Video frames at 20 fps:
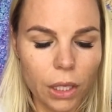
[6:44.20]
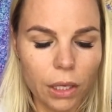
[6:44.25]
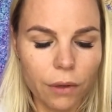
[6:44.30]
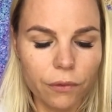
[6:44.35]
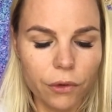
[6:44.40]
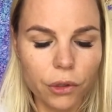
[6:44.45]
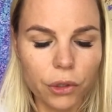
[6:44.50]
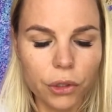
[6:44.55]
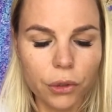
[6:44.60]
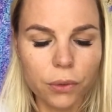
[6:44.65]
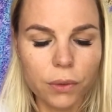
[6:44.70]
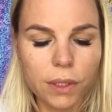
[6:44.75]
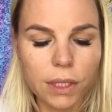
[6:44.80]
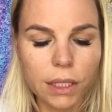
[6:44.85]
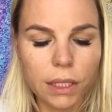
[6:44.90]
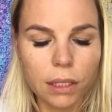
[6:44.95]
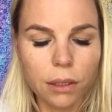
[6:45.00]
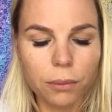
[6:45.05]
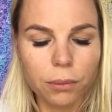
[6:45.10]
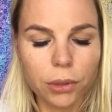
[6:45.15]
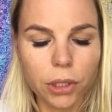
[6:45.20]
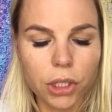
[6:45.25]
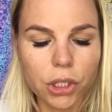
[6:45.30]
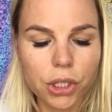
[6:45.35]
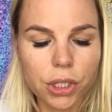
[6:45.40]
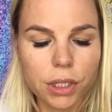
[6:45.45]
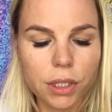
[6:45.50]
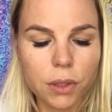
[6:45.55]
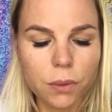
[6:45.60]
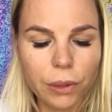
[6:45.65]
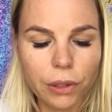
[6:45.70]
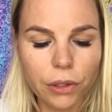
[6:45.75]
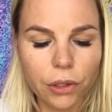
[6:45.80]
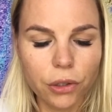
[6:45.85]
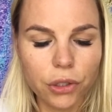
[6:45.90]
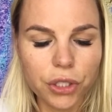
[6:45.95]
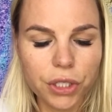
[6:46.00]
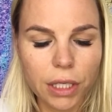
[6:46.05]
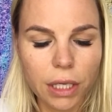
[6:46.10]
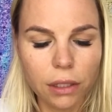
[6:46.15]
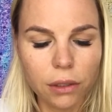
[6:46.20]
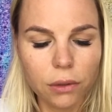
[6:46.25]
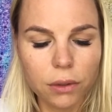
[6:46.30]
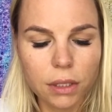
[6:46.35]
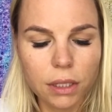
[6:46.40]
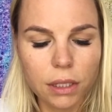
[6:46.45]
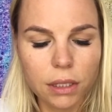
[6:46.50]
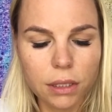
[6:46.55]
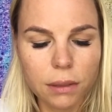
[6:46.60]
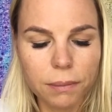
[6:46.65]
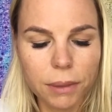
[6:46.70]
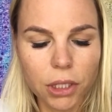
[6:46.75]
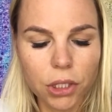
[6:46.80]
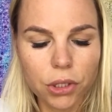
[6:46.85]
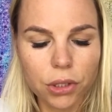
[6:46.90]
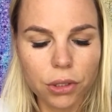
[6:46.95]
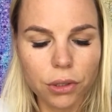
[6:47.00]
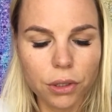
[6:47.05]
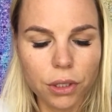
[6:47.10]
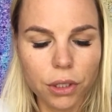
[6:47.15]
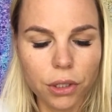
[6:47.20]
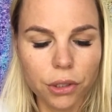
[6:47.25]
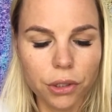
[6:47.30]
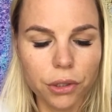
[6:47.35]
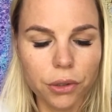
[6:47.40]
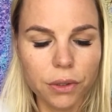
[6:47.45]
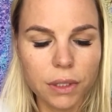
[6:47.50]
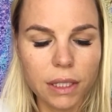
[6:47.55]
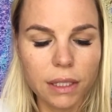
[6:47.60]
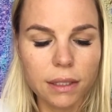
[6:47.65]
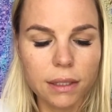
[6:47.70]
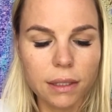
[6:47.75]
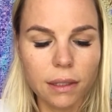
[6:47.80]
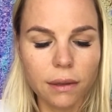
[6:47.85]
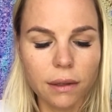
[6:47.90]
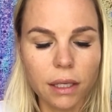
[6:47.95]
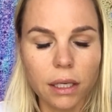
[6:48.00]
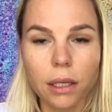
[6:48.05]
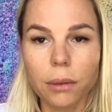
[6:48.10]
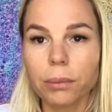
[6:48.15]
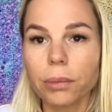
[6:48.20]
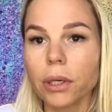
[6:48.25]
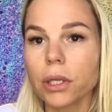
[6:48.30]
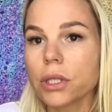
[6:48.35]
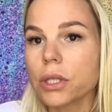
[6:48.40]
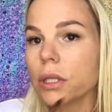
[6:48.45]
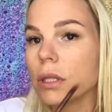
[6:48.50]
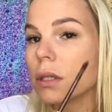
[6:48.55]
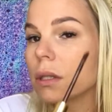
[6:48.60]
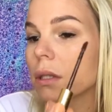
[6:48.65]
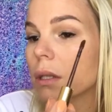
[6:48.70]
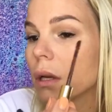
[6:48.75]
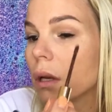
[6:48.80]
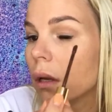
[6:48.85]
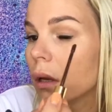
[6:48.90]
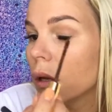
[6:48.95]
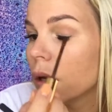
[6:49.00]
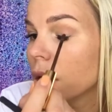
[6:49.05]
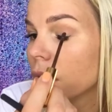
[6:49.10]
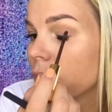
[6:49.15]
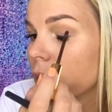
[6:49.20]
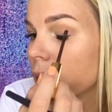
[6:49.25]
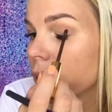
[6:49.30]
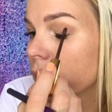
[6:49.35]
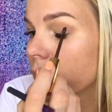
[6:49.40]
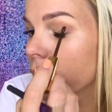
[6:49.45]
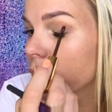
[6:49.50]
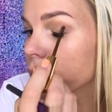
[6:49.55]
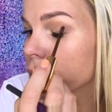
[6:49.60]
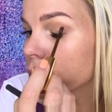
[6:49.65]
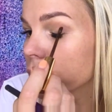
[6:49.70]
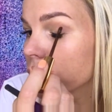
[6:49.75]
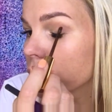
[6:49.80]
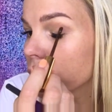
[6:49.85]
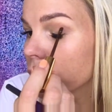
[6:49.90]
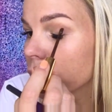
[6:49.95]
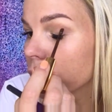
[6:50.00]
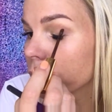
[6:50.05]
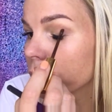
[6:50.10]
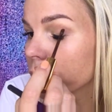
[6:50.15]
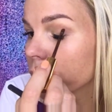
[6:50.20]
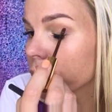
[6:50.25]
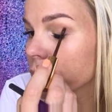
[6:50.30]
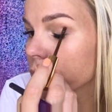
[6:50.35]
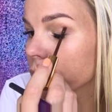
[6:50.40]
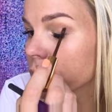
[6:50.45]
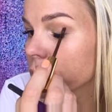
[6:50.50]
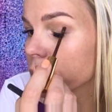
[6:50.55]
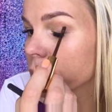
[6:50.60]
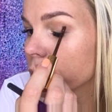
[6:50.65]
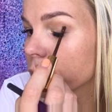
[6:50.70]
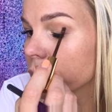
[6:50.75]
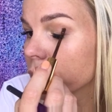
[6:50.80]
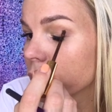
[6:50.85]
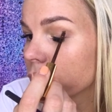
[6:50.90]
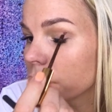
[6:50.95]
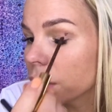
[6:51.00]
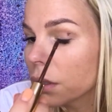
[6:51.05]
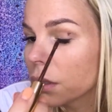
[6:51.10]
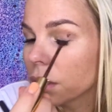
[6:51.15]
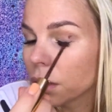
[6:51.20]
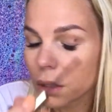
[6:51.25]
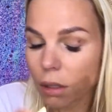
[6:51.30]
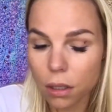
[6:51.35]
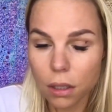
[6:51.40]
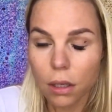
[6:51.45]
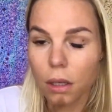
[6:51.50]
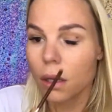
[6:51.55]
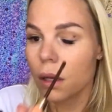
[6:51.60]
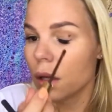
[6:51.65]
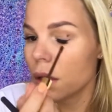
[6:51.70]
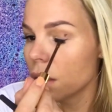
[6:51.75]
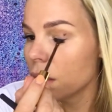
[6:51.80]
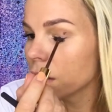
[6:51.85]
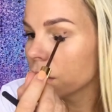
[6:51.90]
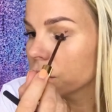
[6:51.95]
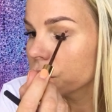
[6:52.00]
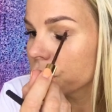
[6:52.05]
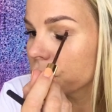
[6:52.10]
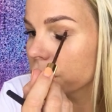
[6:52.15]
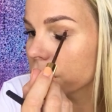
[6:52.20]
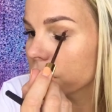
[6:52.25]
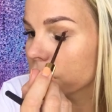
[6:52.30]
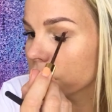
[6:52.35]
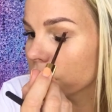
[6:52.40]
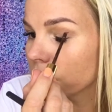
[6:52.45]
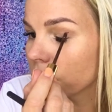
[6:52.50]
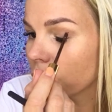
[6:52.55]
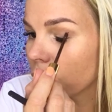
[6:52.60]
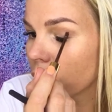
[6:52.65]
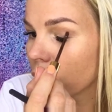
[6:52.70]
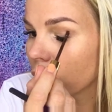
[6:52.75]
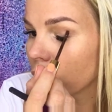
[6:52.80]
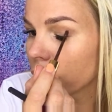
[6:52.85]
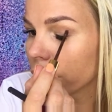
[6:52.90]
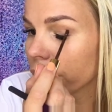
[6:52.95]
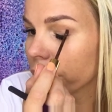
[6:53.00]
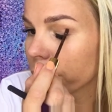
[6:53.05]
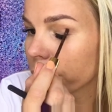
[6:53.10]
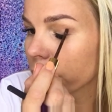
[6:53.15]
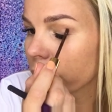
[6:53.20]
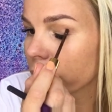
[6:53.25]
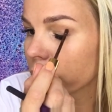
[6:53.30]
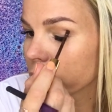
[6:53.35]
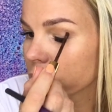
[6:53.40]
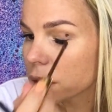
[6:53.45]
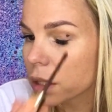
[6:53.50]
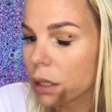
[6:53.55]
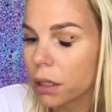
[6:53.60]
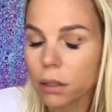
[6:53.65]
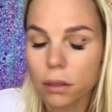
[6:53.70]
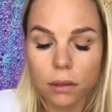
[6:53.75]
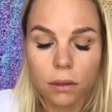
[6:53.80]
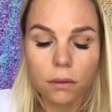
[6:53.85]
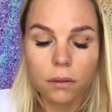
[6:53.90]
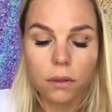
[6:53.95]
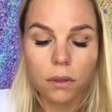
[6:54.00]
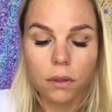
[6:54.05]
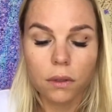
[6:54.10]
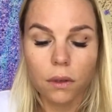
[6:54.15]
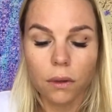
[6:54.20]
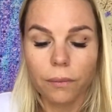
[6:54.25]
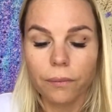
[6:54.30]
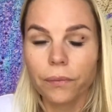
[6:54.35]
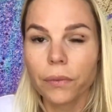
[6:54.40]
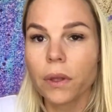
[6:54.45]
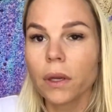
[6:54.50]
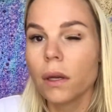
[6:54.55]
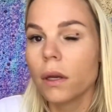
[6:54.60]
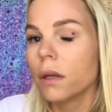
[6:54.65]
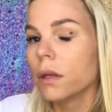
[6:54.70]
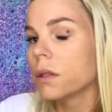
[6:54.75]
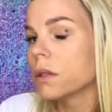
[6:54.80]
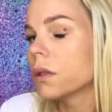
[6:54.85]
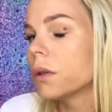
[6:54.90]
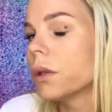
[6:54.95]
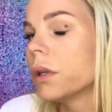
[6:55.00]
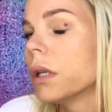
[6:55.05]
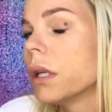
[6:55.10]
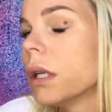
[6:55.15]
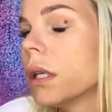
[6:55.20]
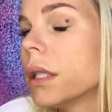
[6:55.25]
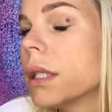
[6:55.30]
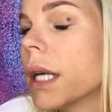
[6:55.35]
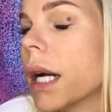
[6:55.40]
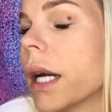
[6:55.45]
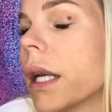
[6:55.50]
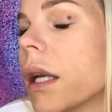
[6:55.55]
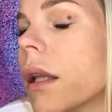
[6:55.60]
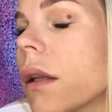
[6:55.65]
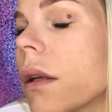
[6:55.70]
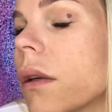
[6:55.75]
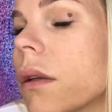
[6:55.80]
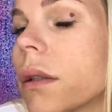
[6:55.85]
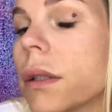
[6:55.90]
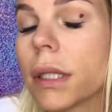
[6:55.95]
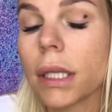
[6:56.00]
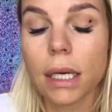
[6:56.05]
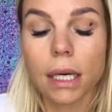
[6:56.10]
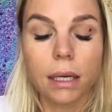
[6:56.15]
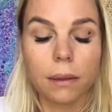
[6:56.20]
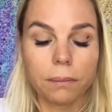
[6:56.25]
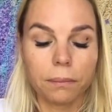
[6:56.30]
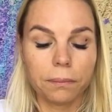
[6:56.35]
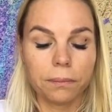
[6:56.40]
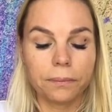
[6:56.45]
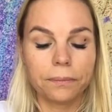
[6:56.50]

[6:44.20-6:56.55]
If you're using brushes with your ShadowSense, make sure that you're using synthetic brushes. Natural brushes will just soak all of the product in. So you need a tiny little dot,